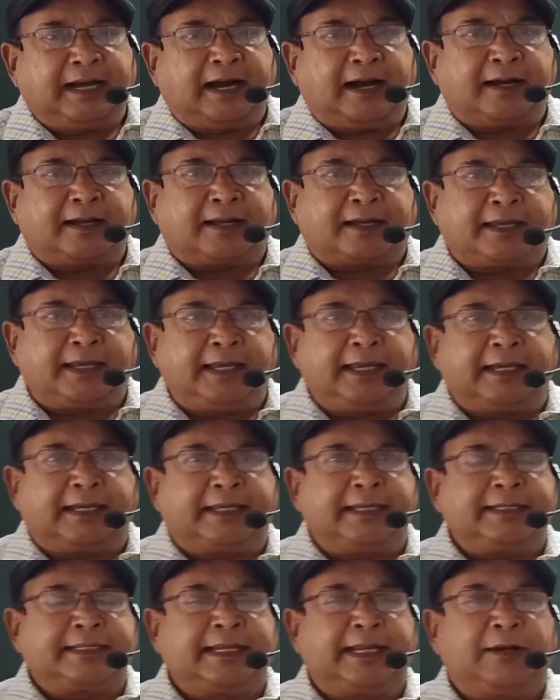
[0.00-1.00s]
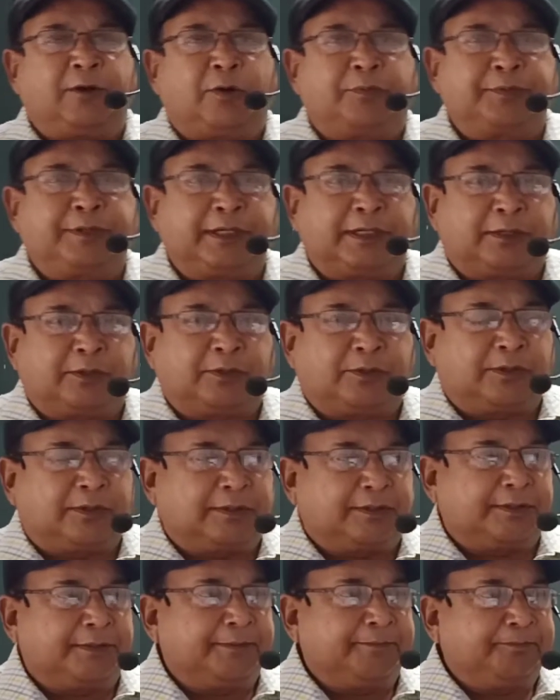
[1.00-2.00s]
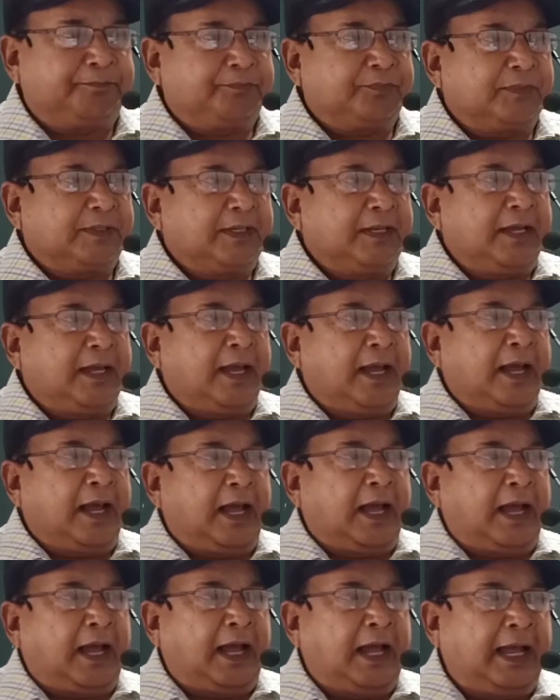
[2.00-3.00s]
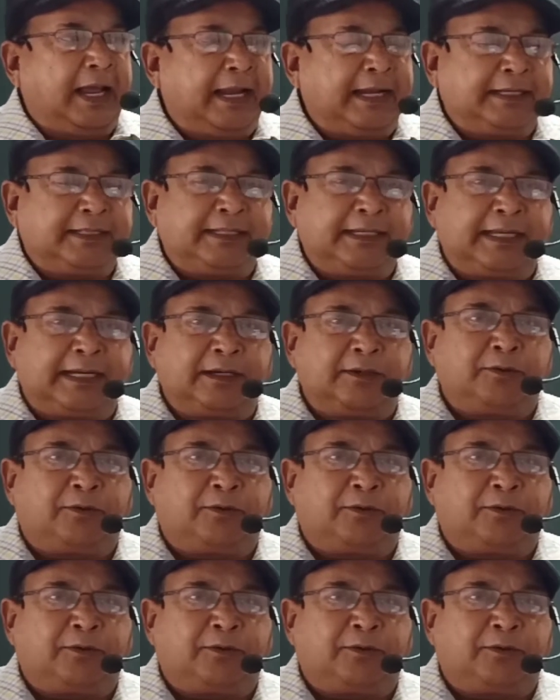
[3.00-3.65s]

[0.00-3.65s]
A cake is an object. Had there